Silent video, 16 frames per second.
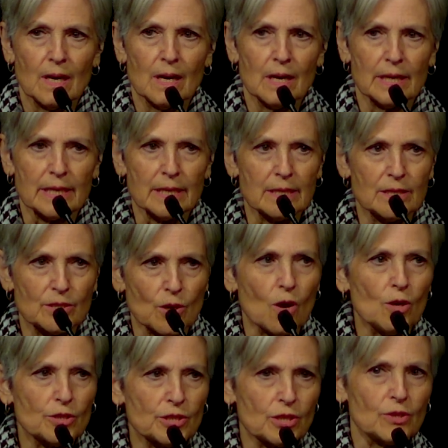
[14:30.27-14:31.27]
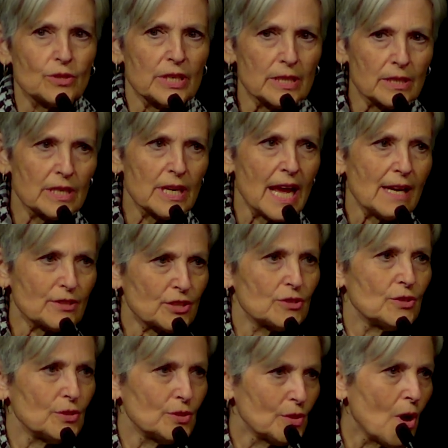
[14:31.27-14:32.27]
it is also
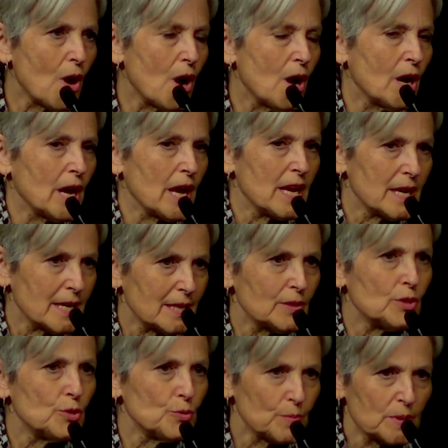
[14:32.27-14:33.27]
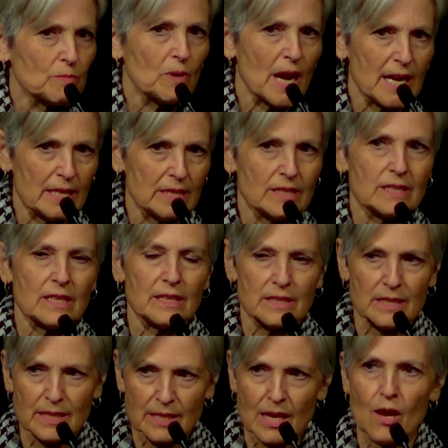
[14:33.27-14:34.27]
international law and human rights
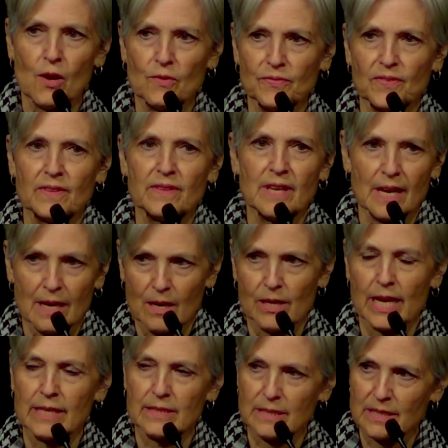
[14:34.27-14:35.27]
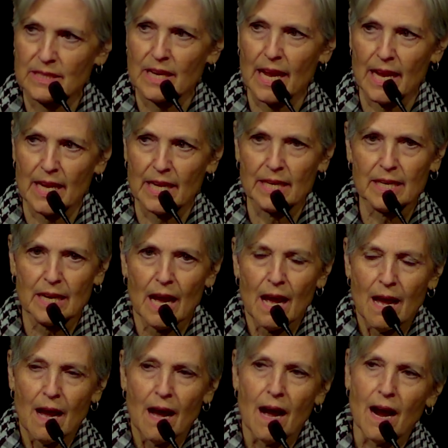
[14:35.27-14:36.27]
itself that are at stake.
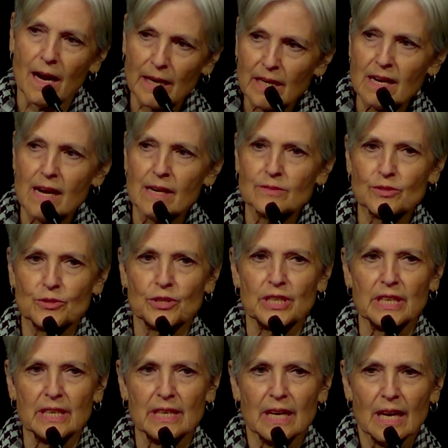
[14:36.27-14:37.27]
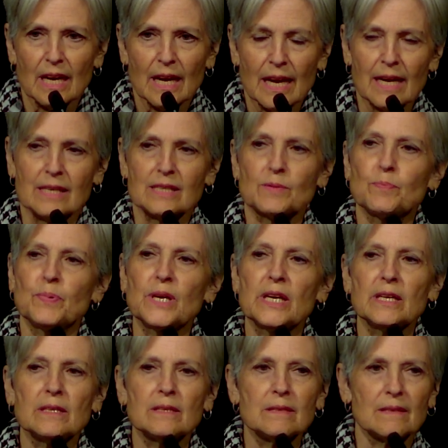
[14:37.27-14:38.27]
Our country has
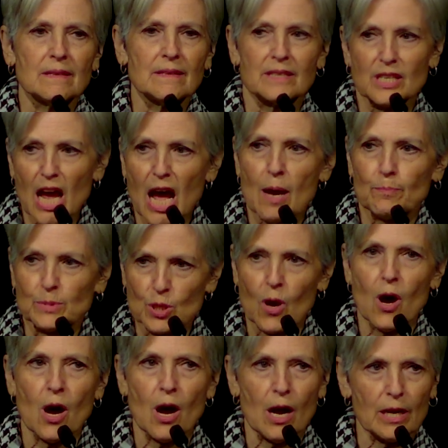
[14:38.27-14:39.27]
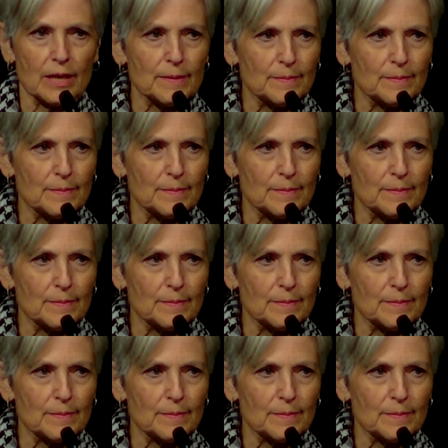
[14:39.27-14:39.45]
been the top dog